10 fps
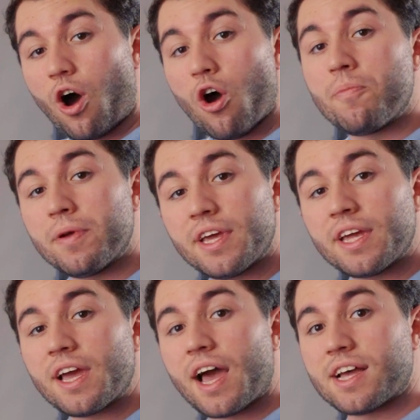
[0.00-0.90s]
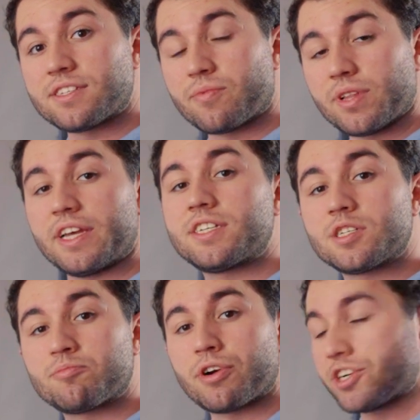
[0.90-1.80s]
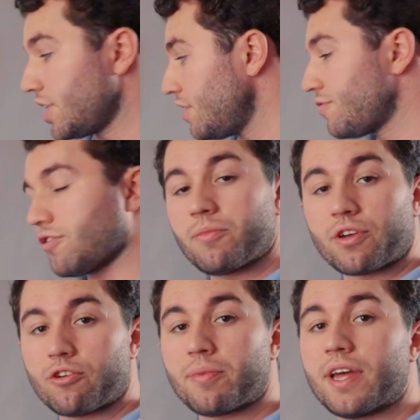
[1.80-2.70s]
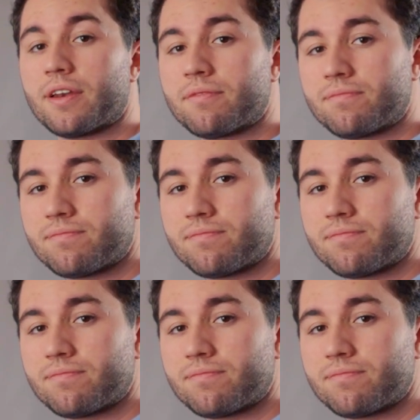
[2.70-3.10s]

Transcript: opening as it releases pressure from the group head.